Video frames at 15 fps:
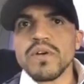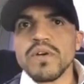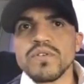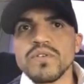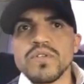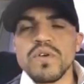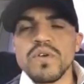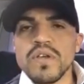
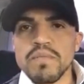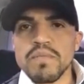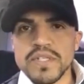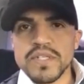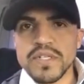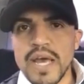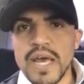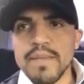Rios
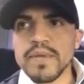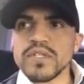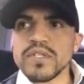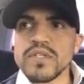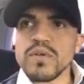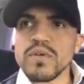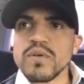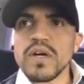doing much
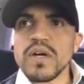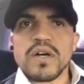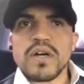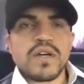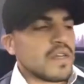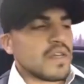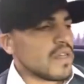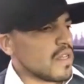damage to
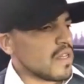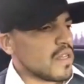uh,